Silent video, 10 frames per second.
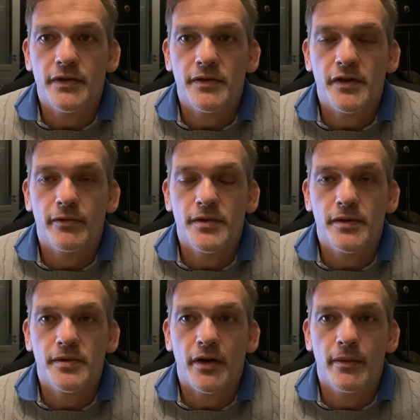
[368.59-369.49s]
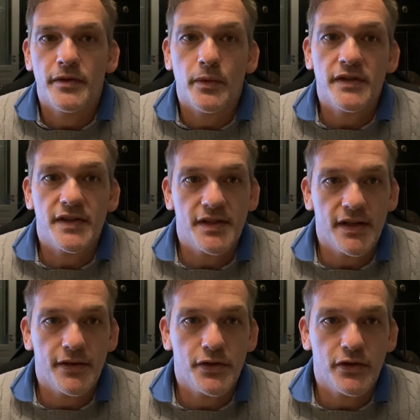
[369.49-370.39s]
of subscribers want to
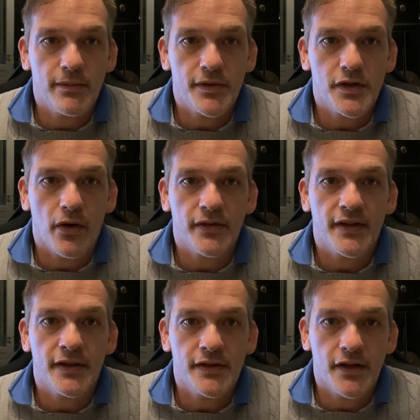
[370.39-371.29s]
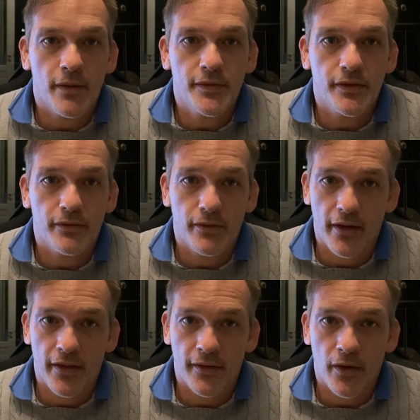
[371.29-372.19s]
see the streamer's content dubbed
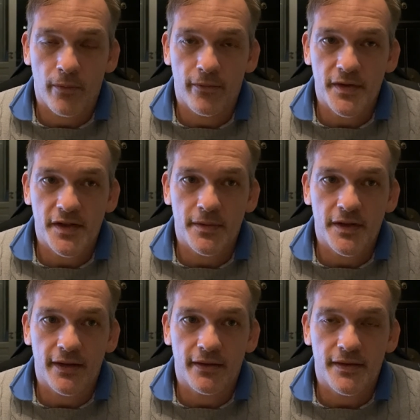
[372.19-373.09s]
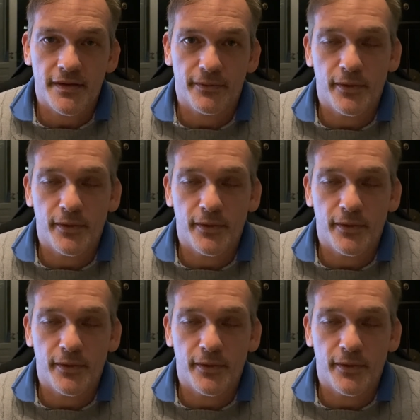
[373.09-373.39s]
rather than opt for subtitles.